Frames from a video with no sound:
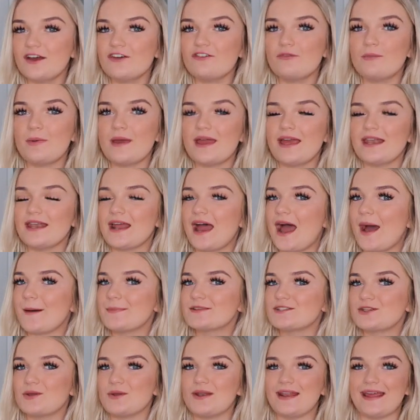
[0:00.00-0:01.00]
I've been
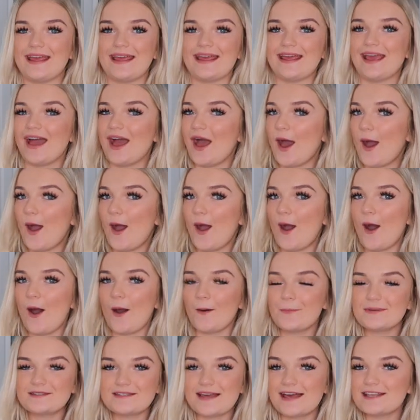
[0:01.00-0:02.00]
absolutely
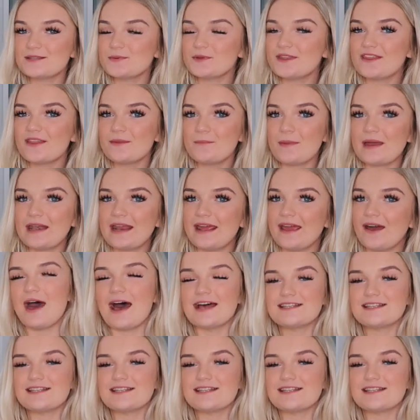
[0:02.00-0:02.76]
obsessed with it at the minute.